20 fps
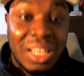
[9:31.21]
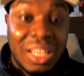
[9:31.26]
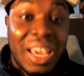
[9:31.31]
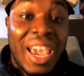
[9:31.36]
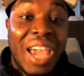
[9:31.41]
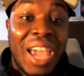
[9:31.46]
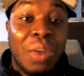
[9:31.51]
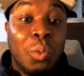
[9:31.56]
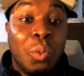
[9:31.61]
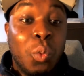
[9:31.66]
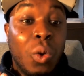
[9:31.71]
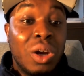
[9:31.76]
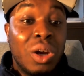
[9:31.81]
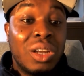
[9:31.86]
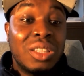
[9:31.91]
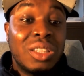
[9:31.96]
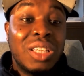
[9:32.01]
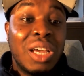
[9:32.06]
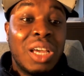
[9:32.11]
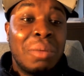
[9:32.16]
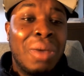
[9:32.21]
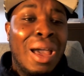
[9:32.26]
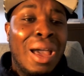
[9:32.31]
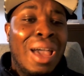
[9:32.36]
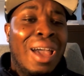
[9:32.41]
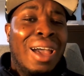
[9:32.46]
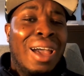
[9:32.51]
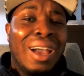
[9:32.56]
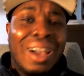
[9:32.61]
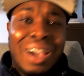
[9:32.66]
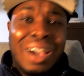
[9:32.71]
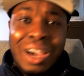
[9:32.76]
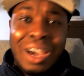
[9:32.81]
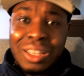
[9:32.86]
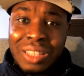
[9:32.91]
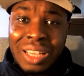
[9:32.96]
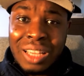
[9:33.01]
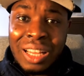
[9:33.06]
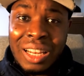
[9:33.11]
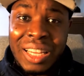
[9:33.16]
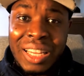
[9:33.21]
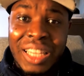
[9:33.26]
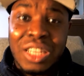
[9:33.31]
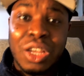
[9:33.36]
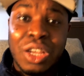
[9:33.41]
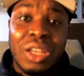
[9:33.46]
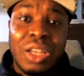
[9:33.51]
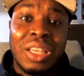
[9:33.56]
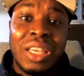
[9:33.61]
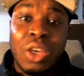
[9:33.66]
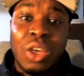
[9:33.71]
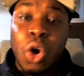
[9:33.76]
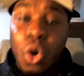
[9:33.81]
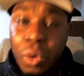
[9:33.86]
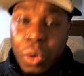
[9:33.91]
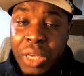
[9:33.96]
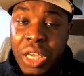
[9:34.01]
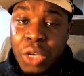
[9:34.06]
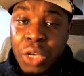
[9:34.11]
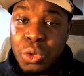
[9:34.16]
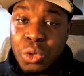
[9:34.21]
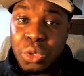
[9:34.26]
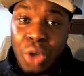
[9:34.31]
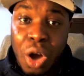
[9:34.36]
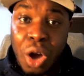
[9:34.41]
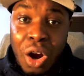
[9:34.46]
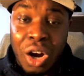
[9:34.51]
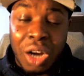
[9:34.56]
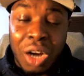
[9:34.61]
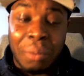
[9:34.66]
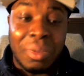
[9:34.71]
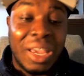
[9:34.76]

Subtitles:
and one of them cut clean Okiku's arm.